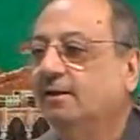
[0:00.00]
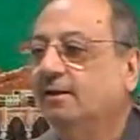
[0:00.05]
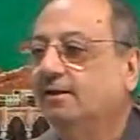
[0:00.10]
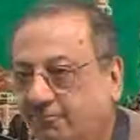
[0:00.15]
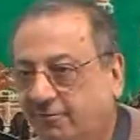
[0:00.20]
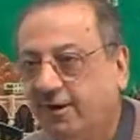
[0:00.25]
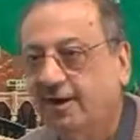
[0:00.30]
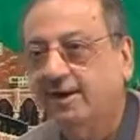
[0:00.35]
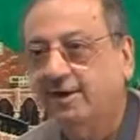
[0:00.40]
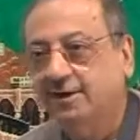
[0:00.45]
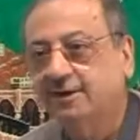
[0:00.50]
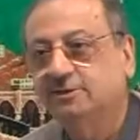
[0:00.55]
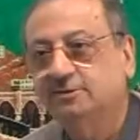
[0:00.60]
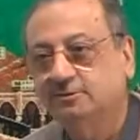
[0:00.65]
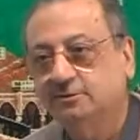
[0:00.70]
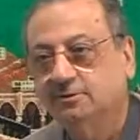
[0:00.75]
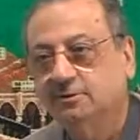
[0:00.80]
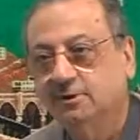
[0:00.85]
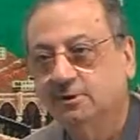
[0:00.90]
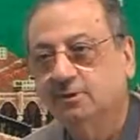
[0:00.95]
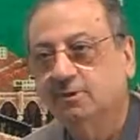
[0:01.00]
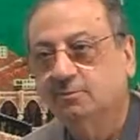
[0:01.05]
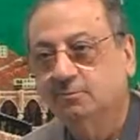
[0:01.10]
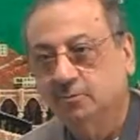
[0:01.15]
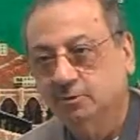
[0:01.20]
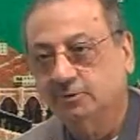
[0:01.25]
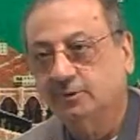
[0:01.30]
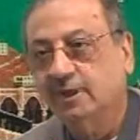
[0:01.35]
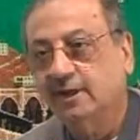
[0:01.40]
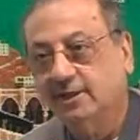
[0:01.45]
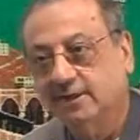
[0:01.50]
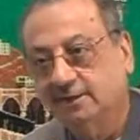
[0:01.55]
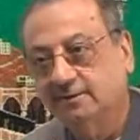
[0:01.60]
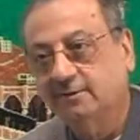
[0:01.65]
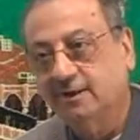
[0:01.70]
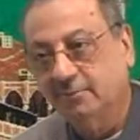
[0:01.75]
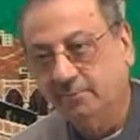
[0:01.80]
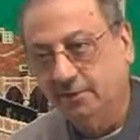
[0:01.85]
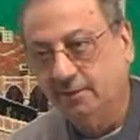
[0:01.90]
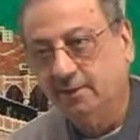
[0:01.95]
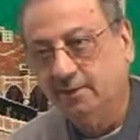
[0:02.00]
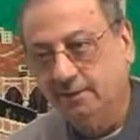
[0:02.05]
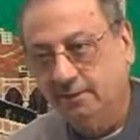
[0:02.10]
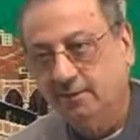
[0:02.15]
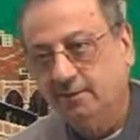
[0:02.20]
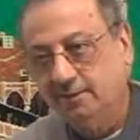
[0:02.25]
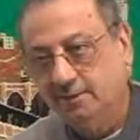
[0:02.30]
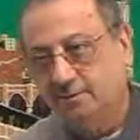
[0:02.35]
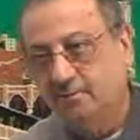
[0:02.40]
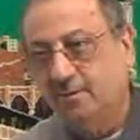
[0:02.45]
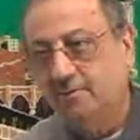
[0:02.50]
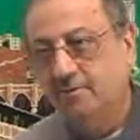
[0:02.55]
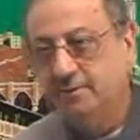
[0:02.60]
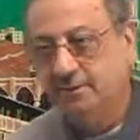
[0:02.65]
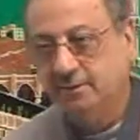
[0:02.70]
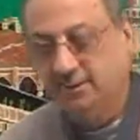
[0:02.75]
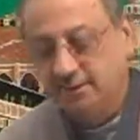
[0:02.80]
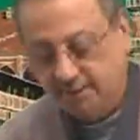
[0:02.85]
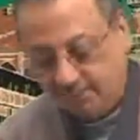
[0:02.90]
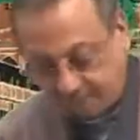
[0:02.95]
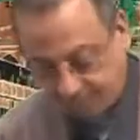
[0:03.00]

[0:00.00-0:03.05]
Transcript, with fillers: file is mutahrik damir. Huh? Remember that.